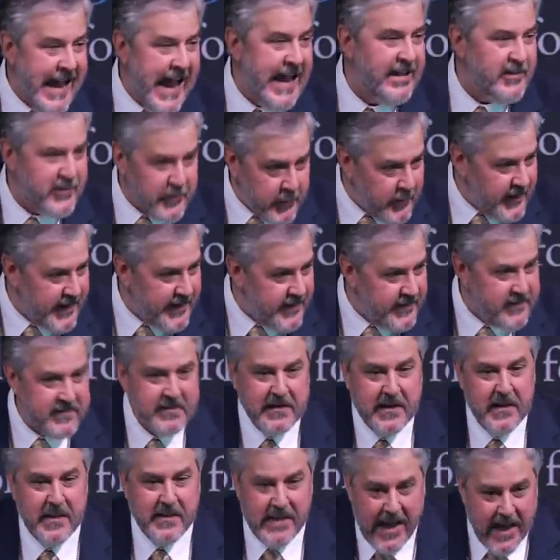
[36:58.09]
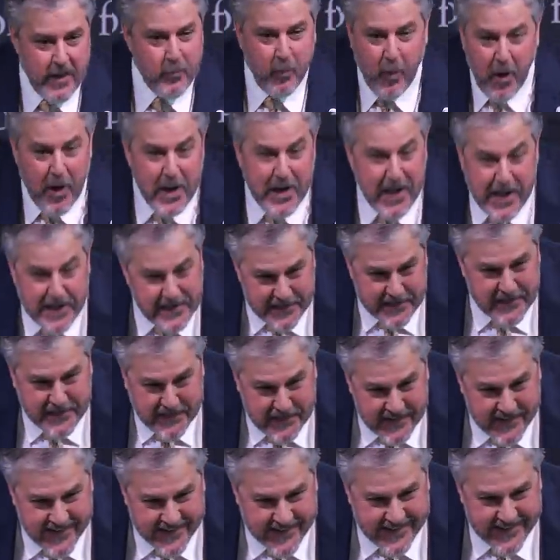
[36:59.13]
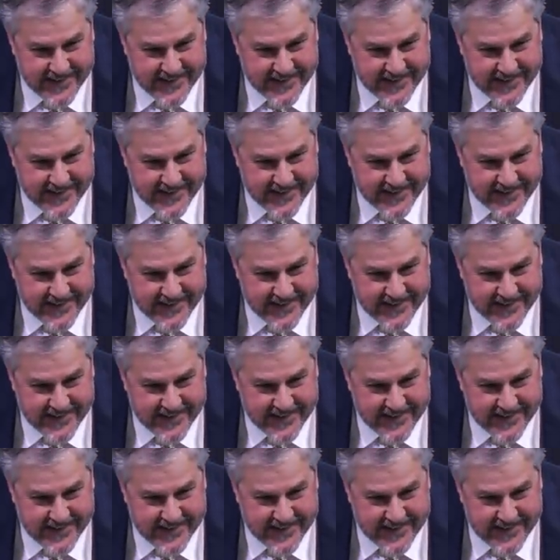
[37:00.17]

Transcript: The answer is they wouldn't.